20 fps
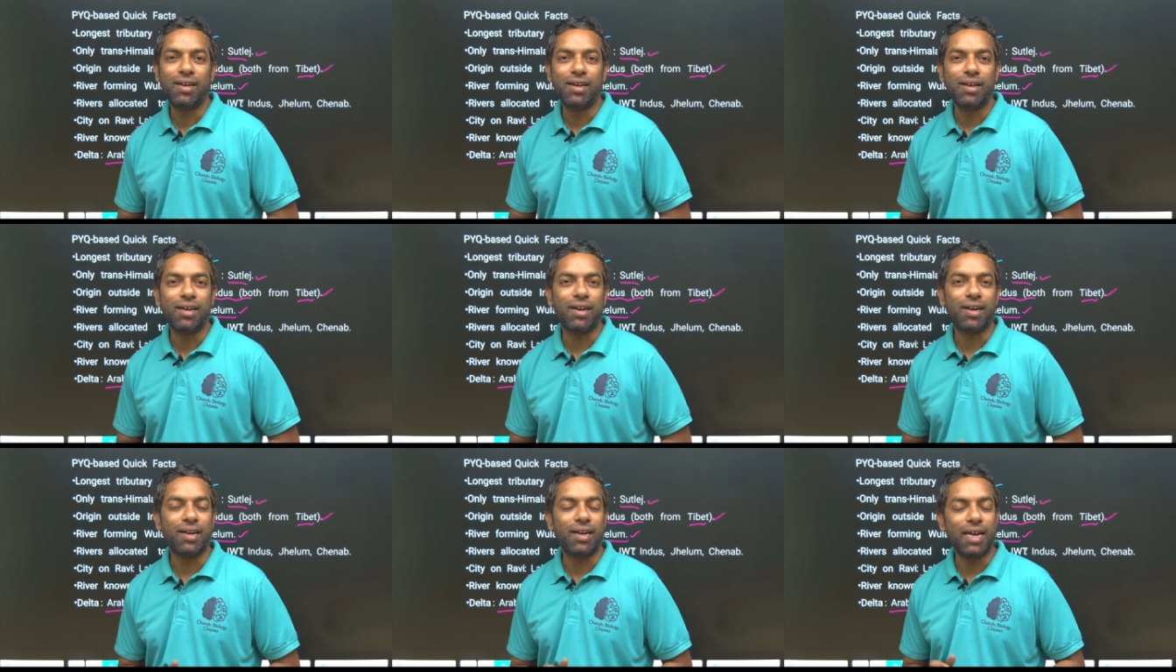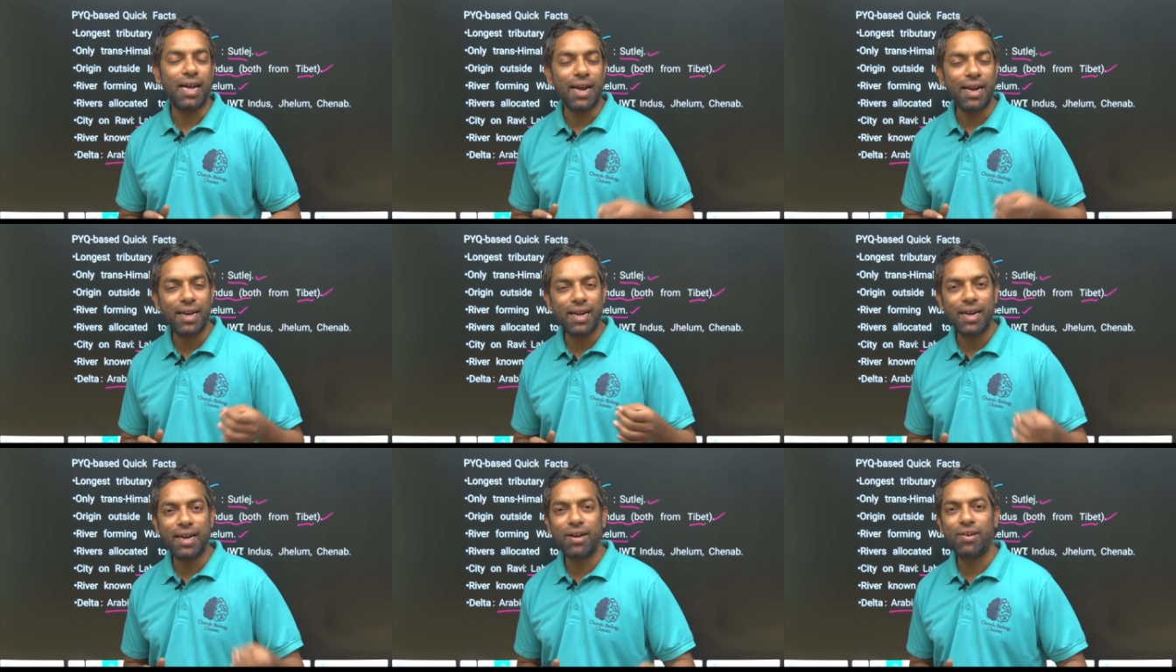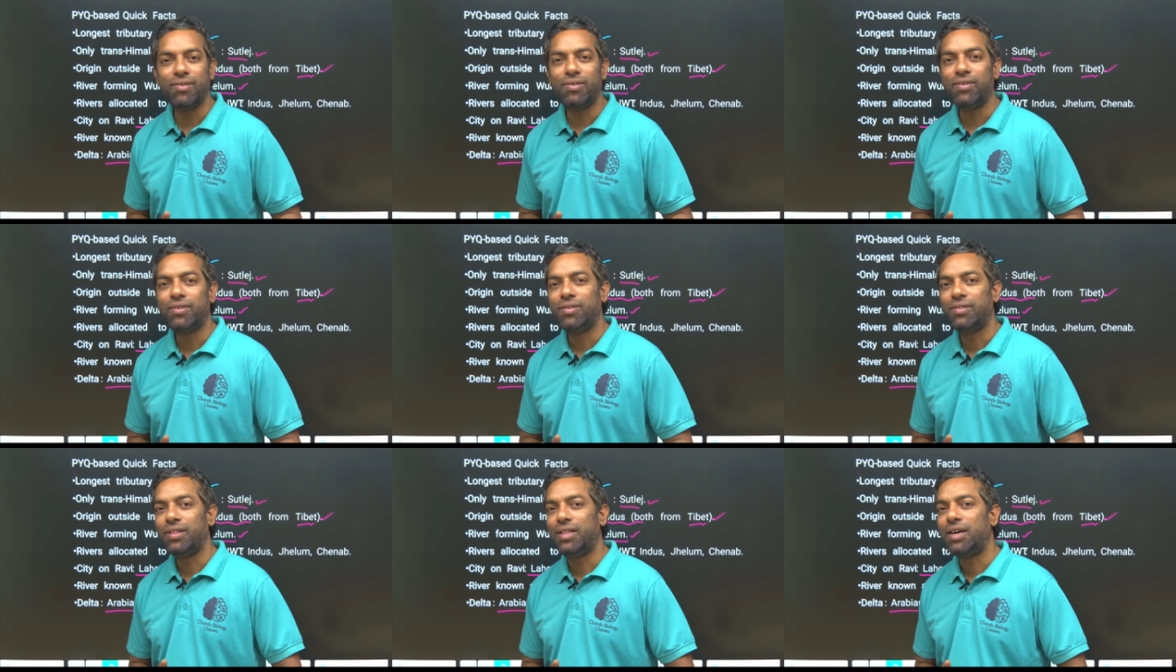right now
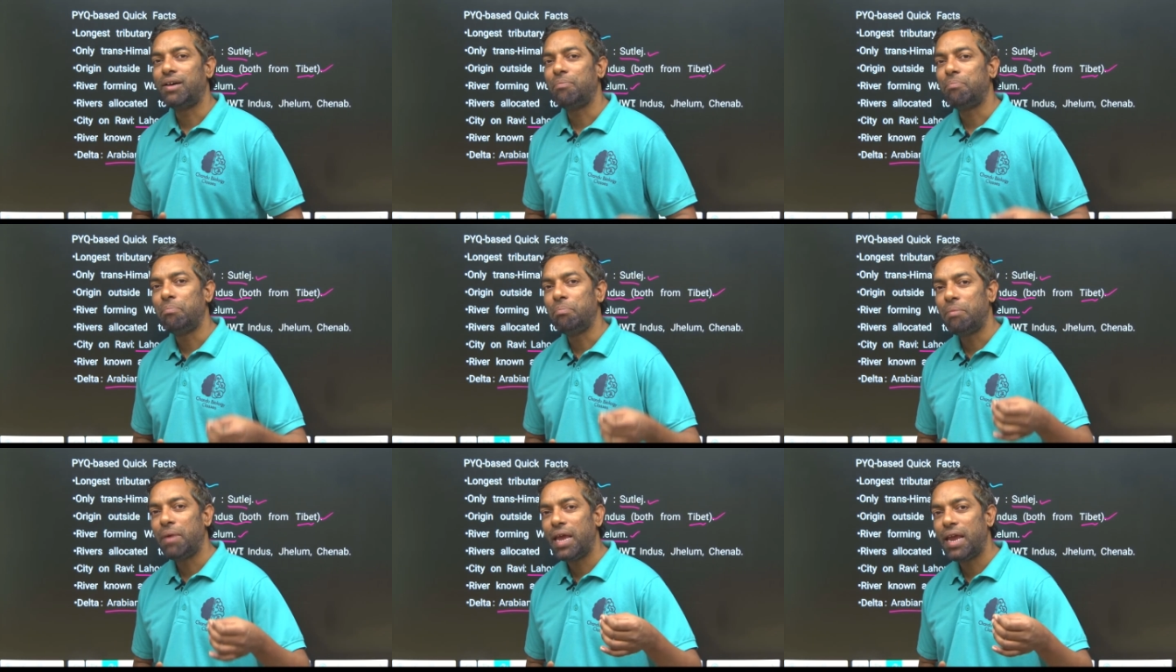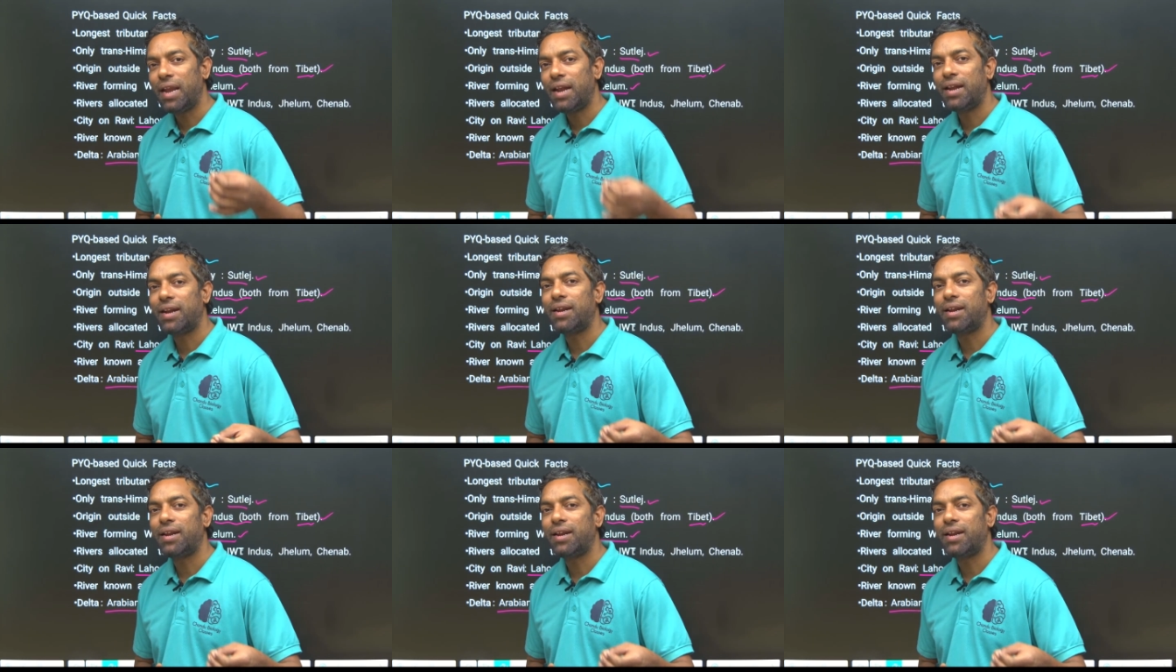the main